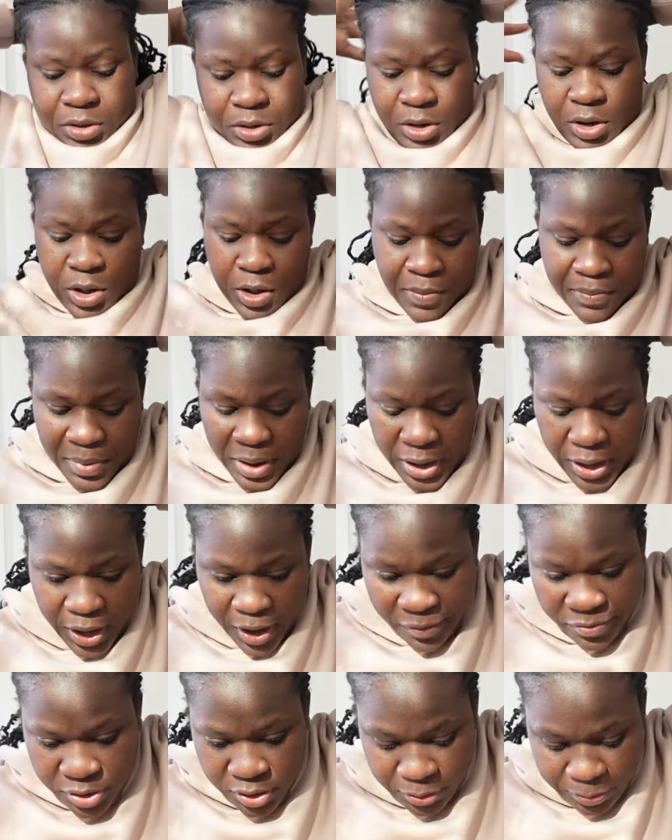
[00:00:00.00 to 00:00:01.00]
I
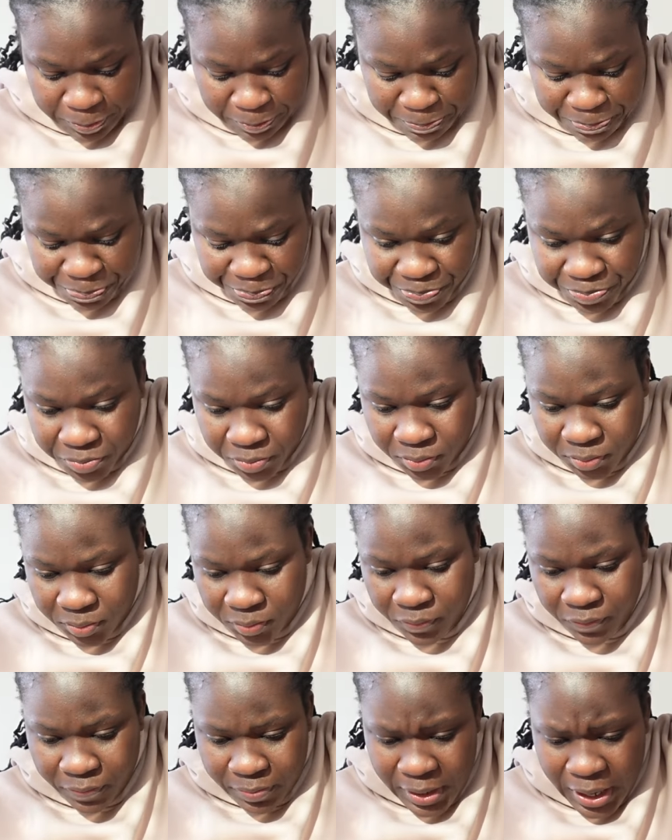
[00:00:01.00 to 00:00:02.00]
have
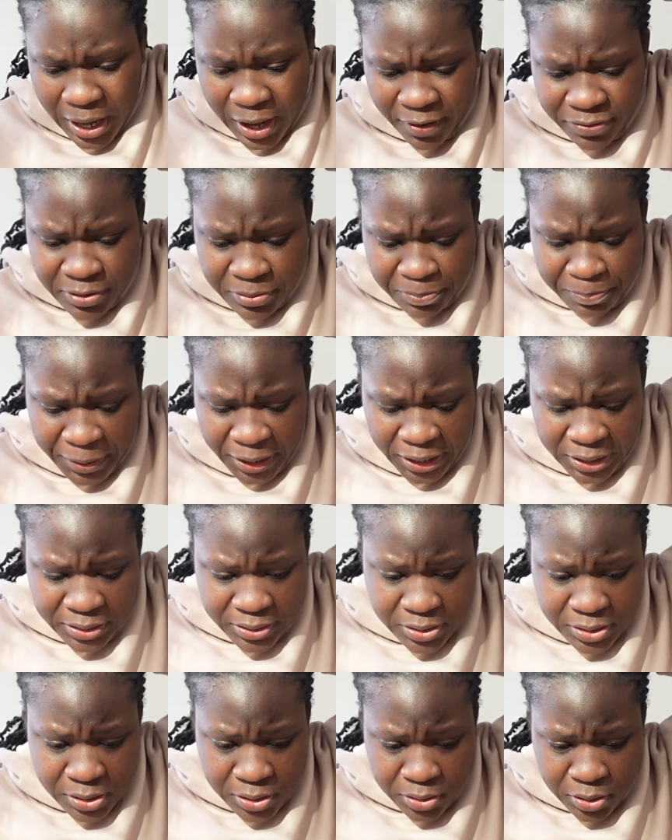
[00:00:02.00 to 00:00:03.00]
some
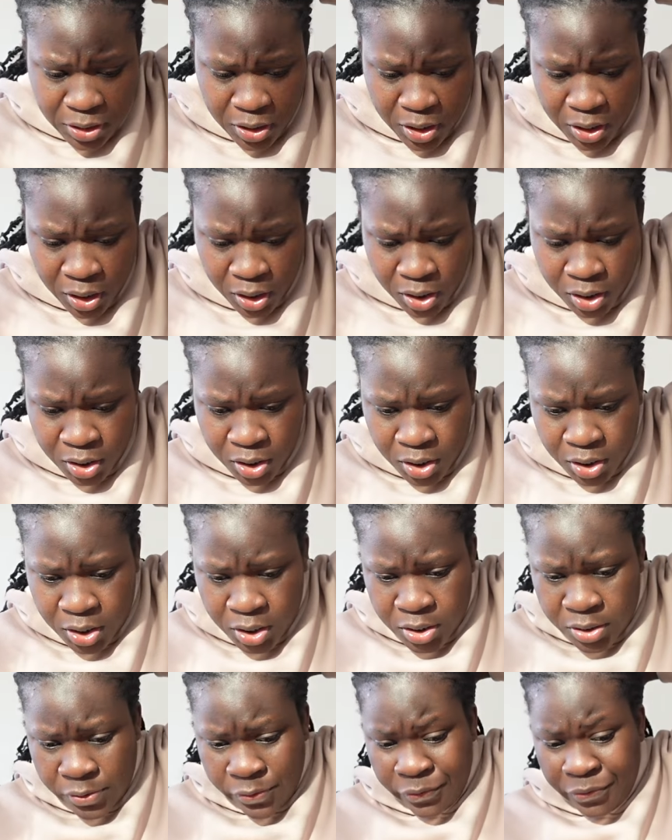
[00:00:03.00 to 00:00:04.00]
pants,
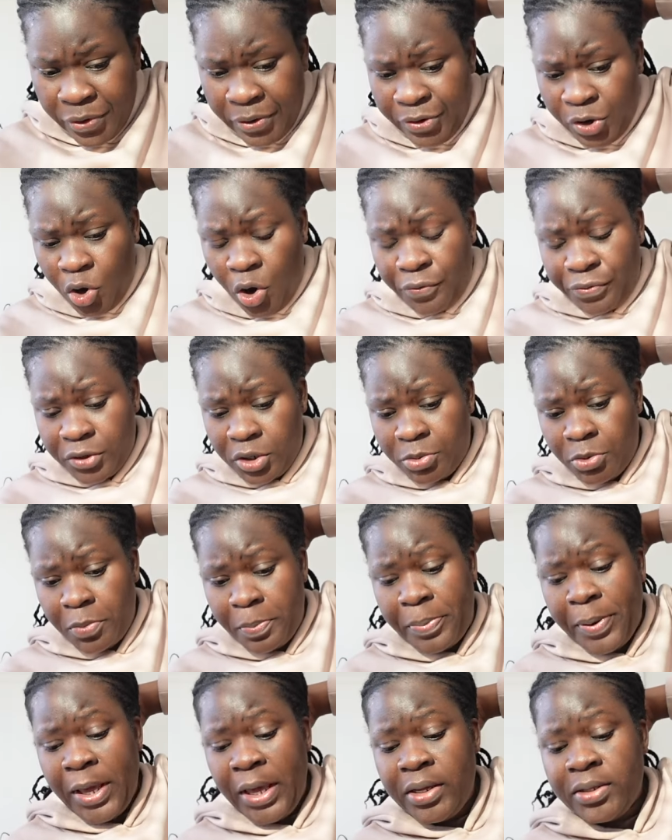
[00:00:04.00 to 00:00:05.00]
very comfortable
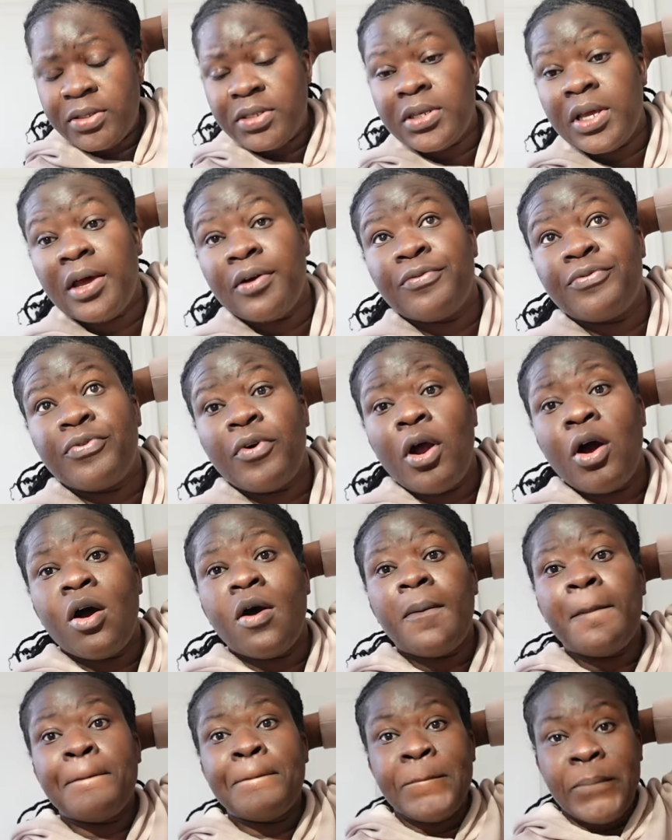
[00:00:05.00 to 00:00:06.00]
pants
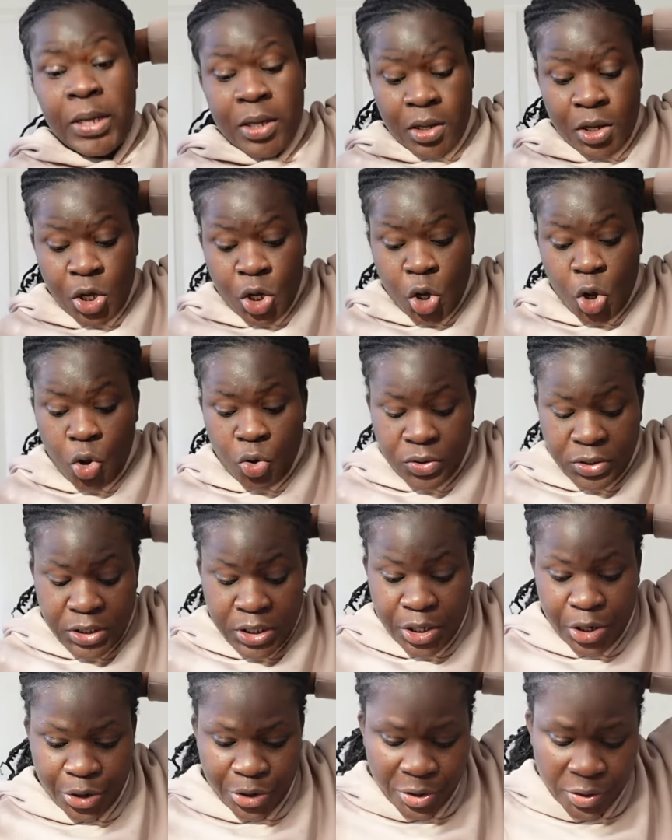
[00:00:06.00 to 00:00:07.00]
from
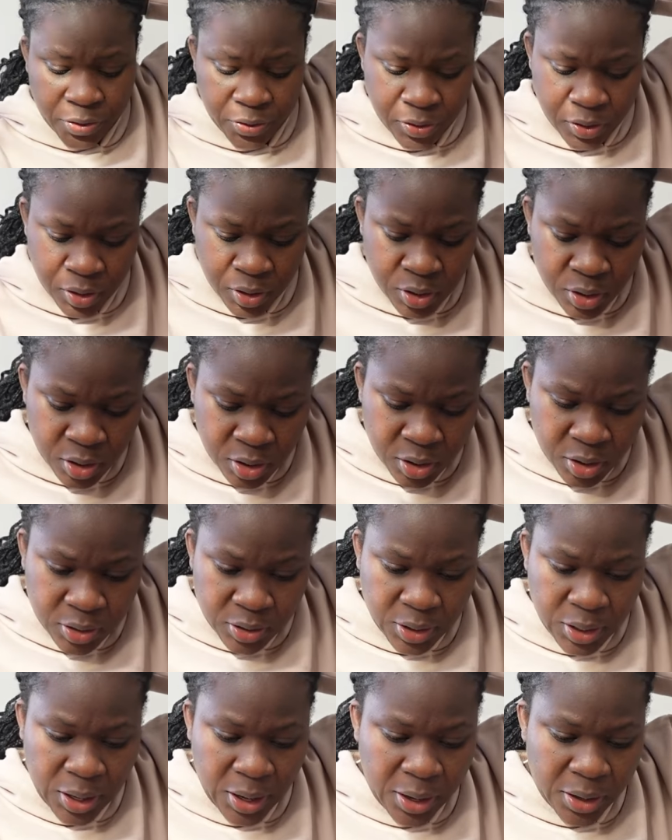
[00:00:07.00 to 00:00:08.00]
Cozy Earth
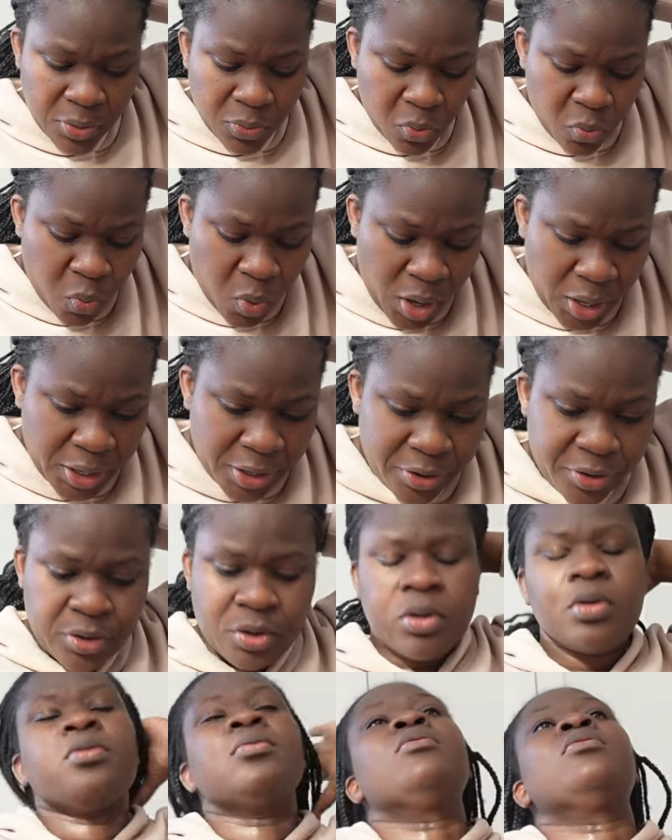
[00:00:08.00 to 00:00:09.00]
that I wear.
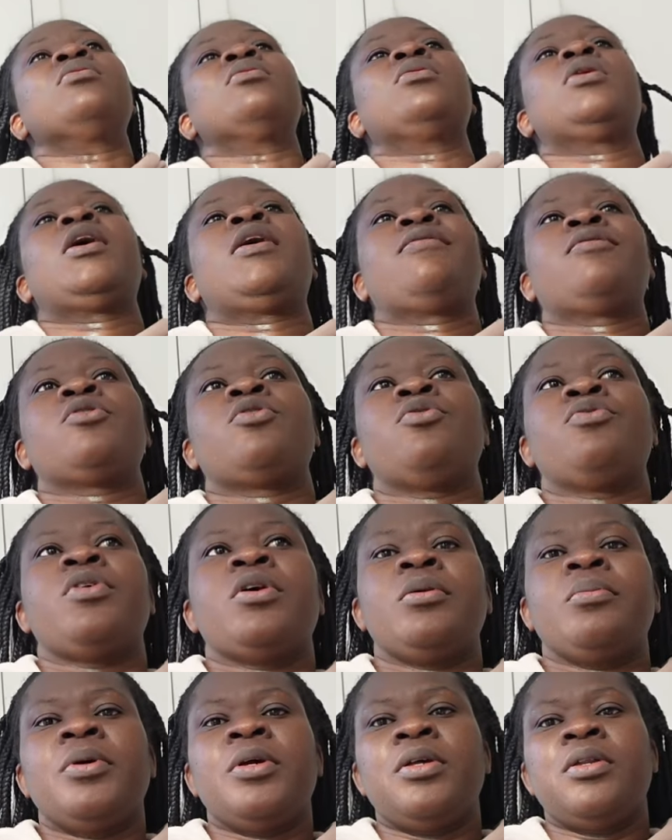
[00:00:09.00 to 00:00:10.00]
I have to go
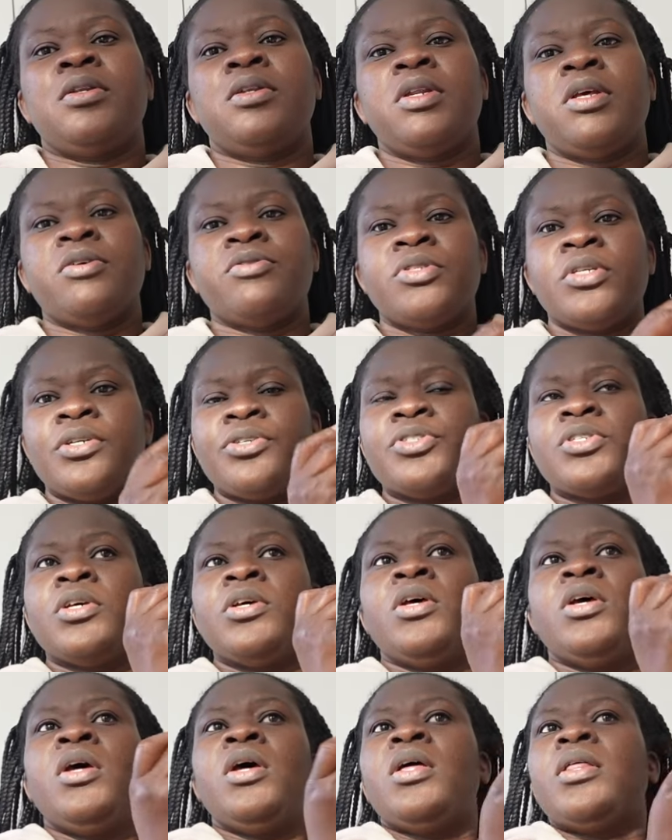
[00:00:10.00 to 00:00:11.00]
find a band downstairs.
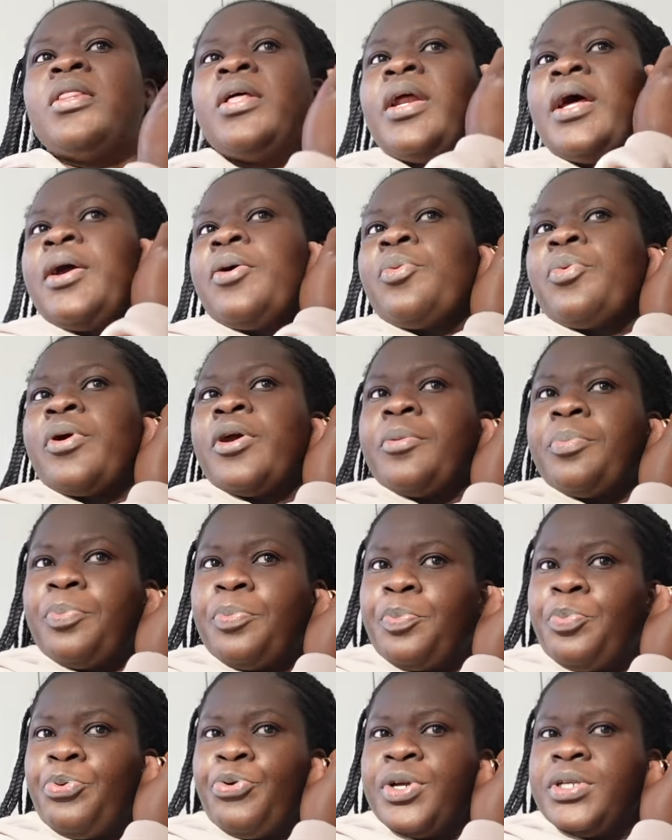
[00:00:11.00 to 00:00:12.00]
That I wear
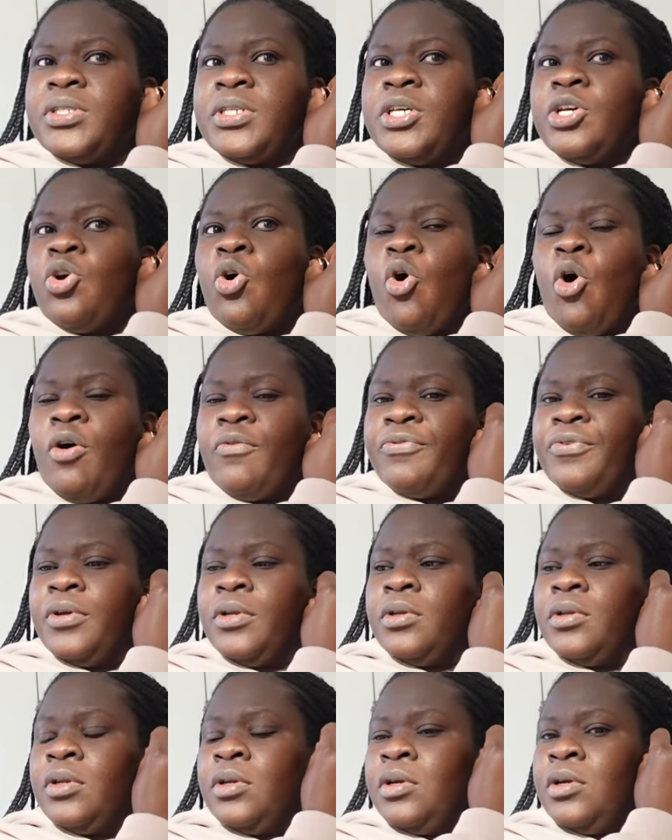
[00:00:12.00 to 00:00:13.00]
pretty
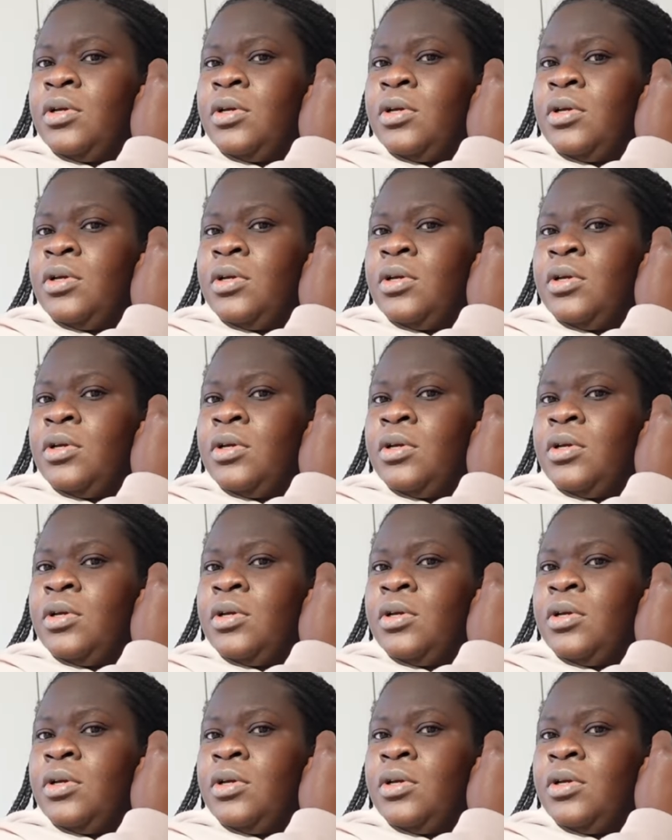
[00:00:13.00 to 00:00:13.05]
often.